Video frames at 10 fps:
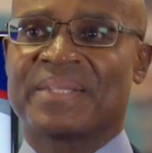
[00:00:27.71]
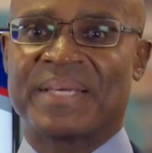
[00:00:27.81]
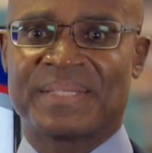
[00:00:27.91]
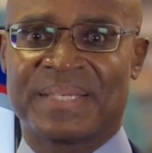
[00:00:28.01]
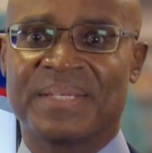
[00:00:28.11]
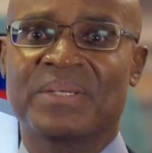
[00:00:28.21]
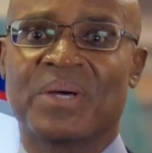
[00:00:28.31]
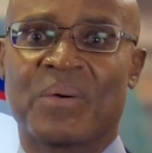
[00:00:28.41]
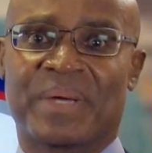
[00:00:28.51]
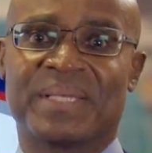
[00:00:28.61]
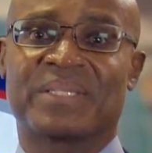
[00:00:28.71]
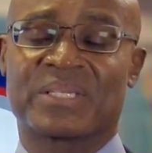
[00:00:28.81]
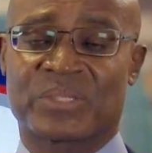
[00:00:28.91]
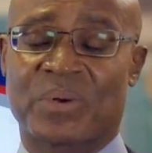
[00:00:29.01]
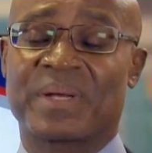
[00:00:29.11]
they didn't go into
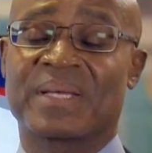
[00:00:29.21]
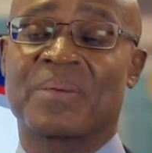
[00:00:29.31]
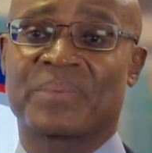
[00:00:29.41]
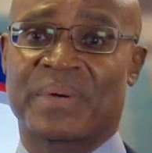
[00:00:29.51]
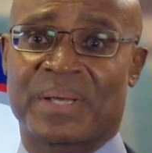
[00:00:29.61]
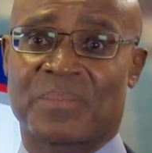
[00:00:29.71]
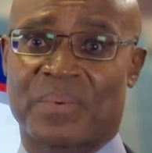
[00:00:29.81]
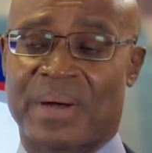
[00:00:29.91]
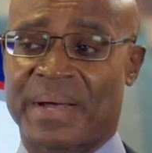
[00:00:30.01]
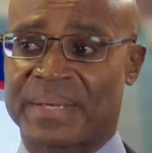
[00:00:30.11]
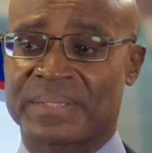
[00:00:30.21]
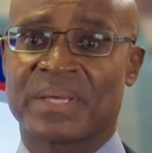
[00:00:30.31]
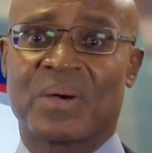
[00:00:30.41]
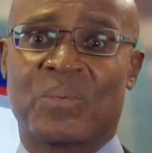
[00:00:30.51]
starting up their enterprise